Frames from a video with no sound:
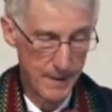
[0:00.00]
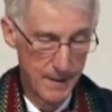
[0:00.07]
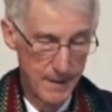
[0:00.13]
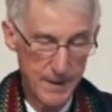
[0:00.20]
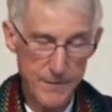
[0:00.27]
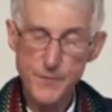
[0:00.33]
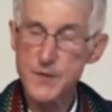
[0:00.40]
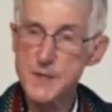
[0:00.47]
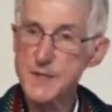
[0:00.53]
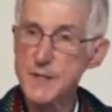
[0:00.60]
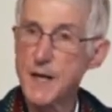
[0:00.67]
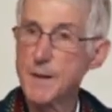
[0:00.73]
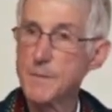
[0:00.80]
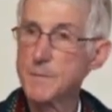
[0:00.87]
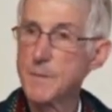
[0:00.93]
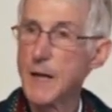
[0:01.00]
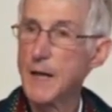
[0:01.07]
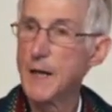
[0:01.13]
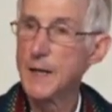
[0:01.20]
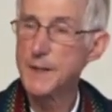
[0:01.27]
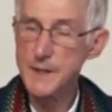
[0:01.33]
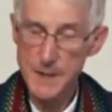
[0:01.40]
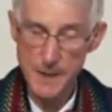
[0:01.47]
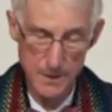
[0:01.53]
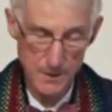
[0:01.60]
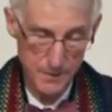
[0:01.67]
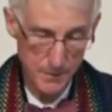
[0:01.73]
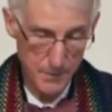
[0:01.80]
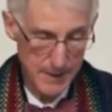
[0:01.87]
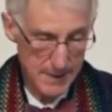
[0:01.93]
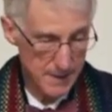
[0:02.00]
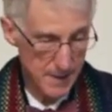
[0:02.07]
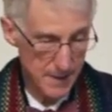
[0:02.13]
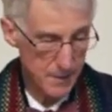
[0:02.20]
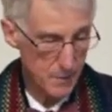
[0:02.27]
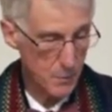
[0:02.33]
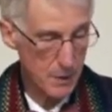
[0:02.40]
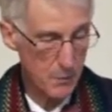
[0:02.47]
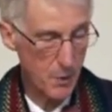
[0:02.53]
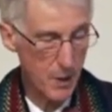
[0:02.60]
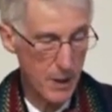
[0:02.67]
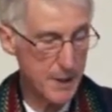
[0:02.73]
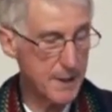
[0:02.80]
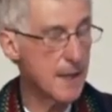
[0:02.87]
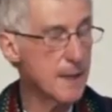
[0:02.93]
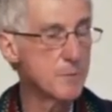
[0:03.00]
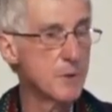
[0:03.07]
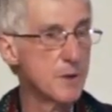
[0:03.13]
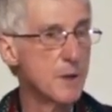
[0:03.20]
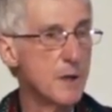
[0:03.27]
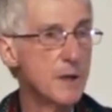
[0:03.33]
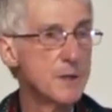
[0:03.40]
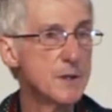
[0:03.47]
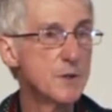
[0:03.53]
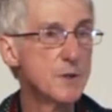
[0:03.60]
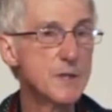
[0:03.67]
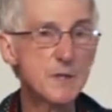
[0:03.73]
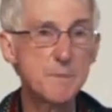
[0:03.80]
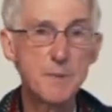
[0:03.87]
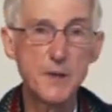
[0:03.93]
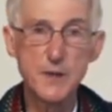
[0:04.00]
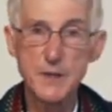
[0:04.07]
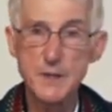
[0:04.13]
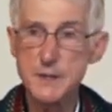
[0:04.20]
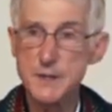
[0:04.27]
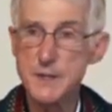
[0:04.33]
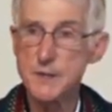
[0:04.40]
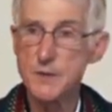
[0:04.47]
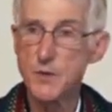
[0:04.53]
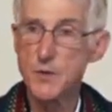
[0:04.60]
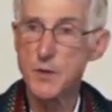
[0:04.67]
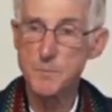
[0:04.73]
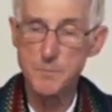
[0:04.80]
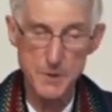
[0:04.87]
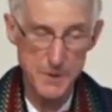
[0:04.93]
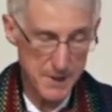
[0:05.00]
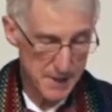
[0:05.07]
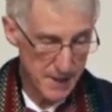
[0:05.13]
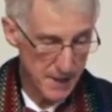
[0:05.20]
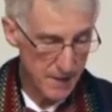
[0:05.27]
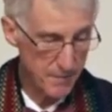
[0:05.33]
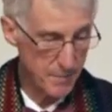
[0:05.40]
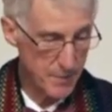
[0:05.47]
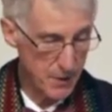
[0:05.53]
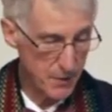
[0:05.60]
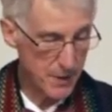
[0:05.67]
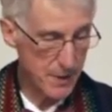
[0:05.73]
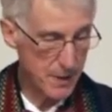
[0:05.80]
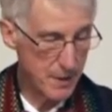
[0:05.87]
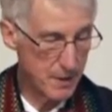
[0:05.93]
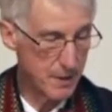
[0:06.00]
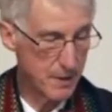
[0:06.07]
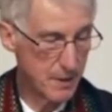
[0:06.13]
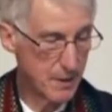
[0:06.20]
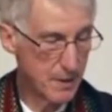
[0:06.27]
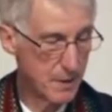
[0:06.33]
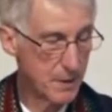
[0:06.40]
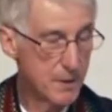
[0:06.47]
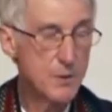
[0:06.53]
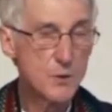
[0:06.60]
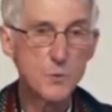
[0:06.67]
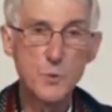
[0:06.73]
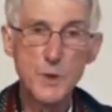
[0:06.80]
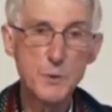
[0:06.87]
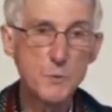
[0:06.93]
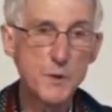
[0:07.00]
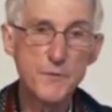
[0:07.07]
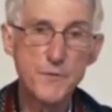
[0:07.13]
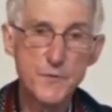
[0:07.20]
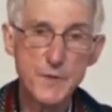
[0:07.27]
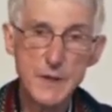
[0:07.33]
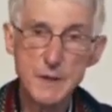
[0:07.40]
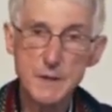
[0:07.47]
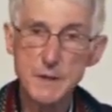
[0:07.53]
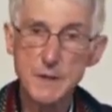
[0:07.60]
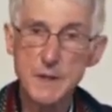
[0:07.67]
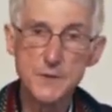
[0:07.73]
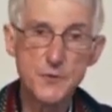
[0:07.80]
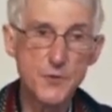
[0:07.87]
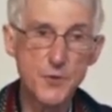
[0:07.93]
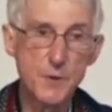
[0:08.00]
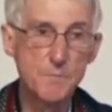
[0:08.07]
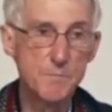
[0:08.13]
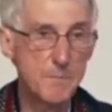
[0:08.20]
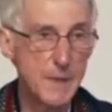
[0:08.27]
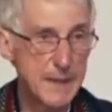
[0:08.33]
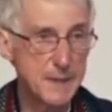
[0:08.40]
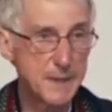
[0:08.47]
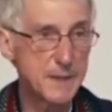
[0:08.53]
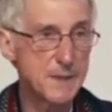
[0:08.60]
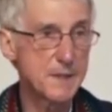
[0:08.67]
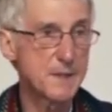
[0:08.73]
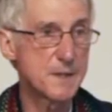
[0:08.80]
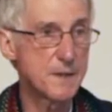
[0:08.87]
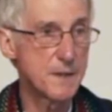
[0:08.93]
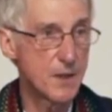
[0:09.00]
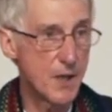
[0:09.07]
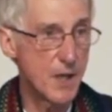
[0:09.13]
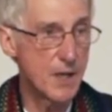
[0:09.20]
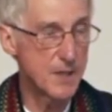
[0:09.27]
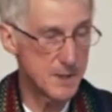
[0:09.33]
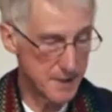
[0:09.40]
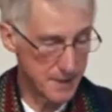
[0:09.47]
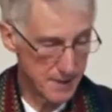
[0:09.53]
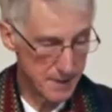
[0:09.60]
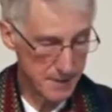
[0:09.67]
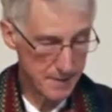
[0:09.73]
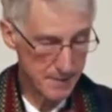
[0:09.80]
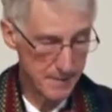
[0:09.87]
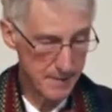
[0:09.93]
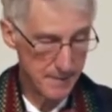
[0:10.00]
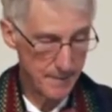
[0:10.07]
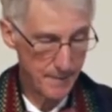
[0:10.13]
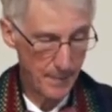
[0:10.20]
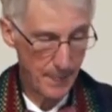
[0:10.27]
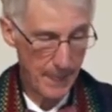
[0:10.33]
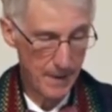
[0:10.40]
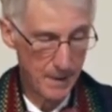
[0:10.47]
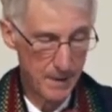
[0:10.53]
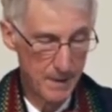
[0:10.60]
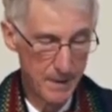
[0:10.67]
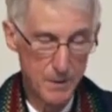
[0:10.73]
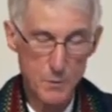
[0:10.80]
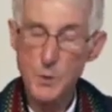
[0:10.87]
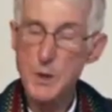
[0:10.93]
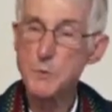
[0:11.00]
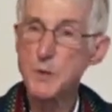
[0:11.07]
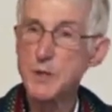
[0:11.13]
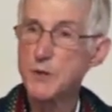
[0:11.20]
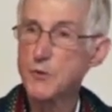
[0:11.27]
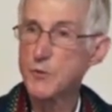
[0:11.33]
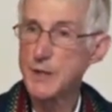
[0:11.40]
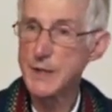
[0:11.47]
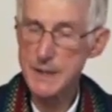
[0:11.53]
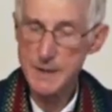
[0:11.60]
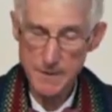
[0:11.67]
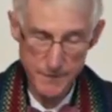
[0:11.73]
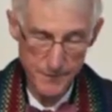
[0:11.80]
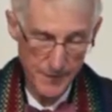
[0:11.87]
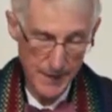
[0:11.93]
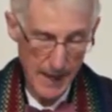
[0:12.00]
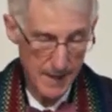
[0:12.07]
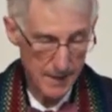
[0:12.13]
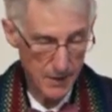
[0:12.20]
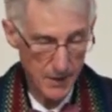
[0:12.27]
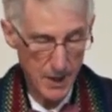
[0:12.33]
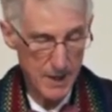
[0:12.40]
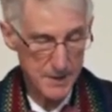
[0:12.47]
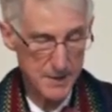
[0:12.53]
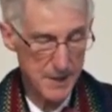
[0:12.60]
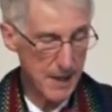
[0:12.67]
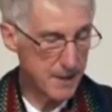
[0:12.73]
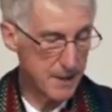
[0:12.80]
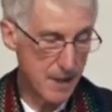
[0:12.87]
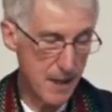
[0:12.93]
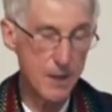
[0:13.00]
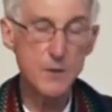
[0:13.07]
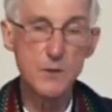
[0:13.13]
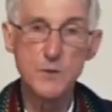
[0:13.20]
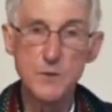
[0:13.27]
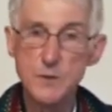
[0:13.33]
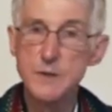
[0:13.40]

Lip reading: If for some unknown reason we were unable to experience or perceive beauty, we would feel a tremendous loss. We would grieve that loss and know